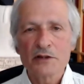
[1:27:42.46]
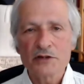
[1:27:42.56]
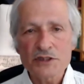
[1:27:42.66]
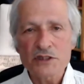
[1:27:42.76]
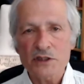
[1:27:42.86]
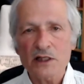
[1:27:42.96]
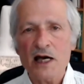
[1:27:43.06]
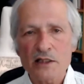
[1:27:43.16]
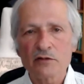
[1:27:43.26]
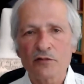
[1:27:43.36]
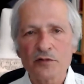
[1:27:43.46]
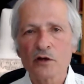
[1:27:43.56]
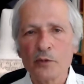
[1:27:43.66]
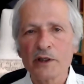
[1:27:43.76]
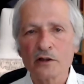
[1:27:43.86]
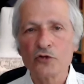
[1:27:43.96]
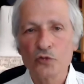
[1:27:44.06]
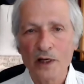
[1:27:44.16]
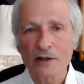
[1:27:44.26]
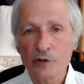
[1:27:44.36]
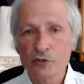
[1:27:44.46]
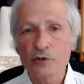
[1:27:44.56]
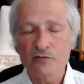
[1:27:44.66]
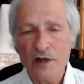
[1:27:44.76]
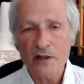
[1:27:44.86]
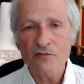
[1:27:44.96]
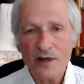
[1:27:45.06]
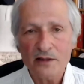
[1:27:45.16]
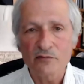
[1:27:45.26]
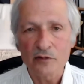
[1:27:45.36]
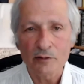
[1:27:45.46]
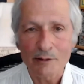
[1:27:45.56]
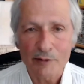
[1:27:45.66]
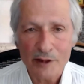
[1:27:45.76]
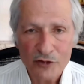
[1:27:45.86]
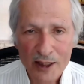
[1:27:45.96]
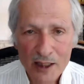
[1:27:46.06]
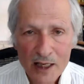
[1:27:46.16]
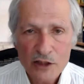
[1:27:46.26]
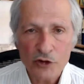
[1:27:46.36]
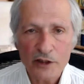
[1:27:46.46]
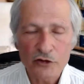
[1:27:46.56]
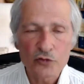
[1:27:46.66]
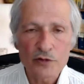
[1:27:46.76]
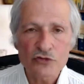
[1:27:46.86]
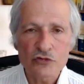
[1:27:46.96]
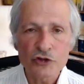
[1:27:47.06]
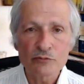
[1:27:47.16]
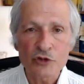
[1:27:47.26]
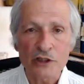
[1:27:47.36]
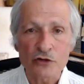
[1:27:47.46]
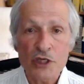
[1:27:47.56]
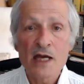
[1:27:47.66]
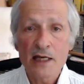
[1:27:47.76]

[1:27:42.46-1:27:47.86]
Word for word: This is the kind of thing we can do, and we do it very effectively when we create, try to do these regime changes.